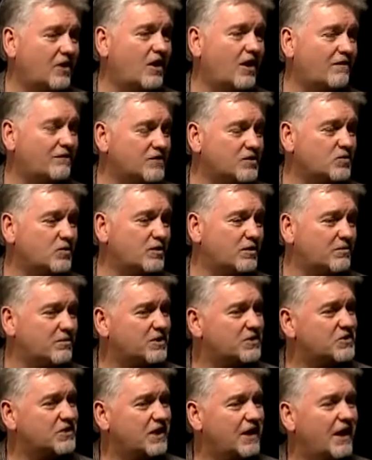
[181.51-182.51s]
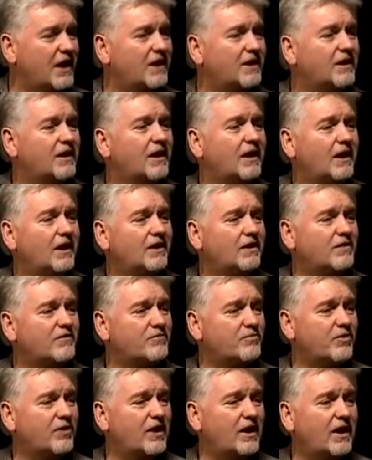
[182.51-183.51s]
in that office with him, because he had
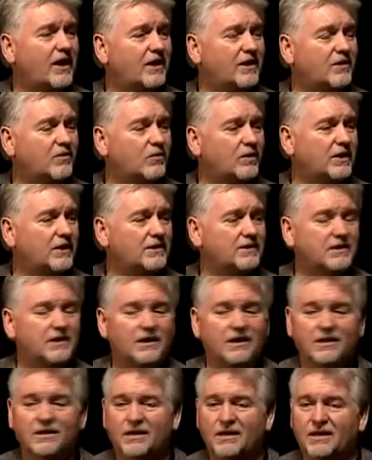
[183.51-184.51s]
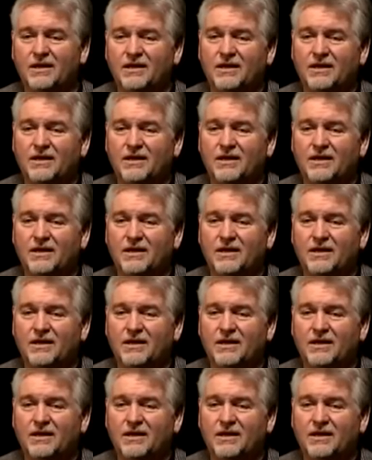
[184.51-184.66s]
enough pride in what he did.